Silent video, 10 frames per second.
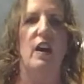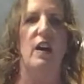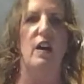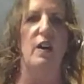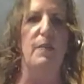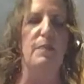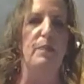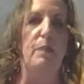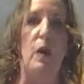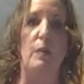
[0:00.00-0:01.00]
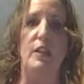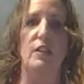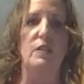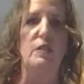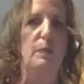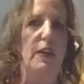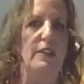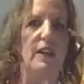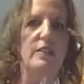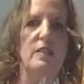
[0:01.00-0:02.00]
barbecues,
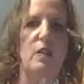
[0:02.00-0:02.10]
picnics.